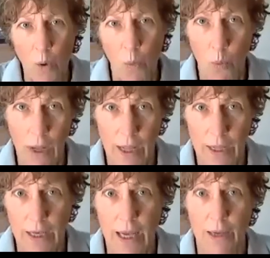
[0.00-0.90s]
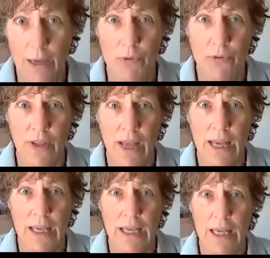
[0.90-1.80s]
Well, I would
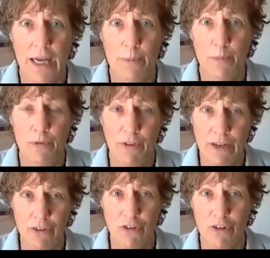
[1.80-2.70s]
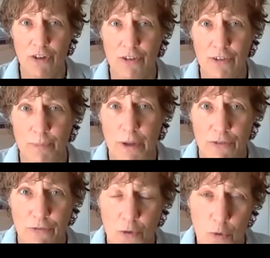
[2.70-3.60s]
say prevention is the best
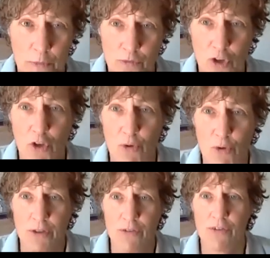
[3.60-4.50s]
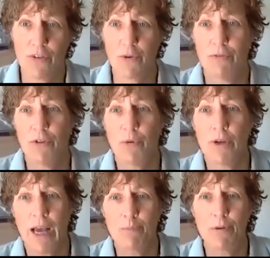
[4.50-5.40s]
form of cure. So if you
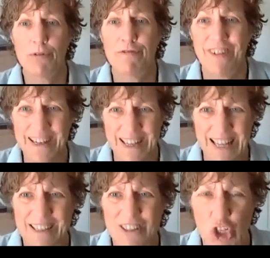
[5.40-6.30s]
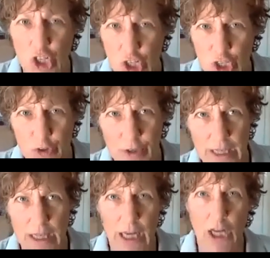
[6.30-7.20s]
can prevent that occurring,
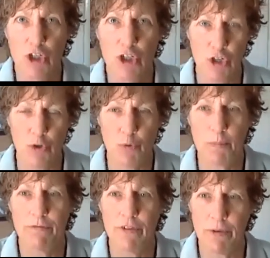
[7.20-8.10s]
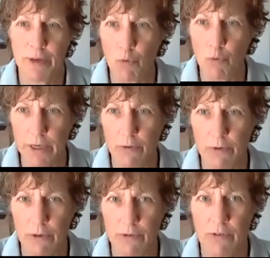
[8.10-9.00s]
do by very rigorous